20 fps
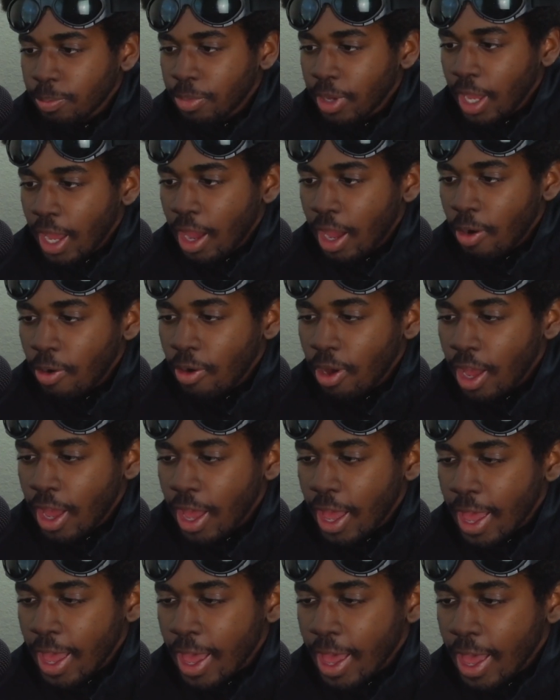
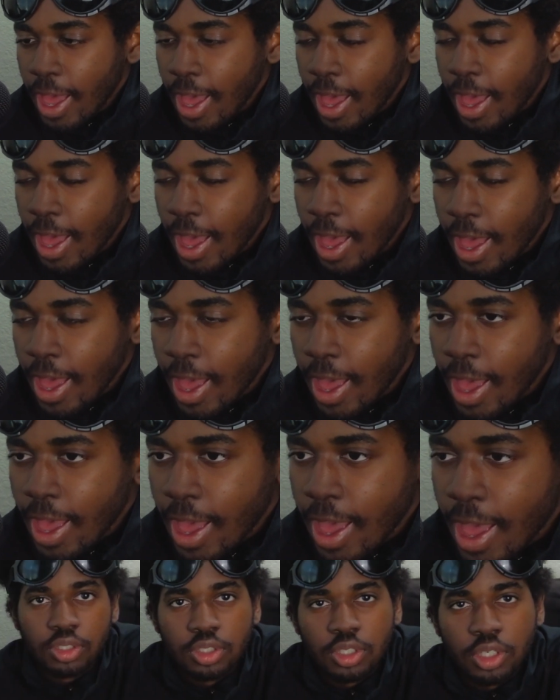
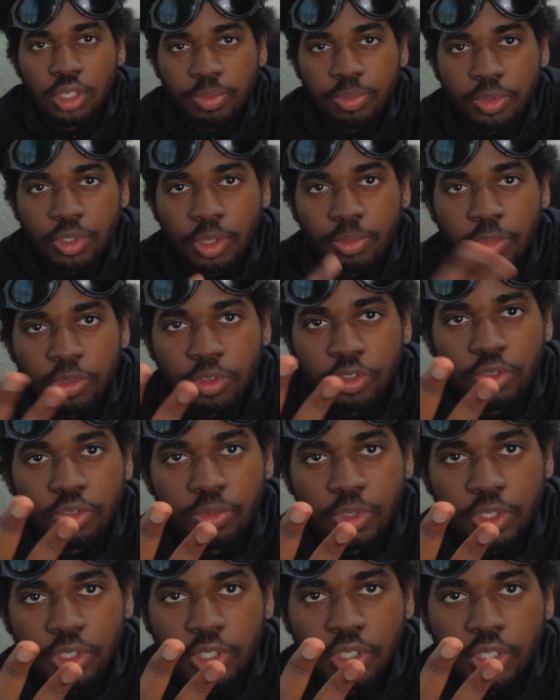power! Tip number
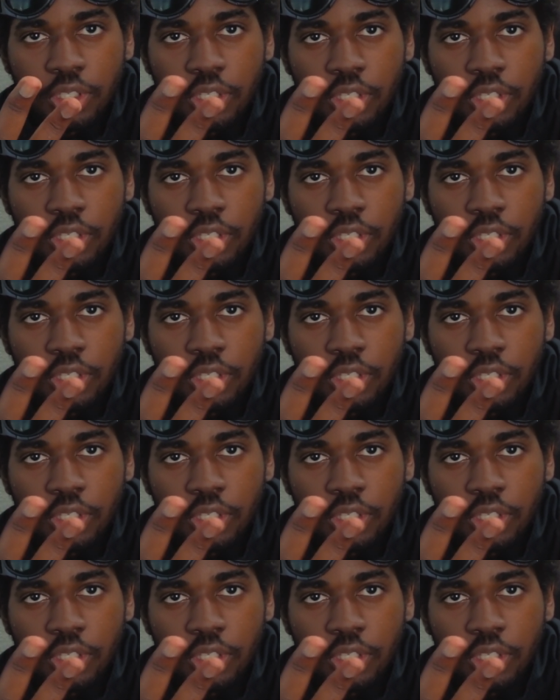3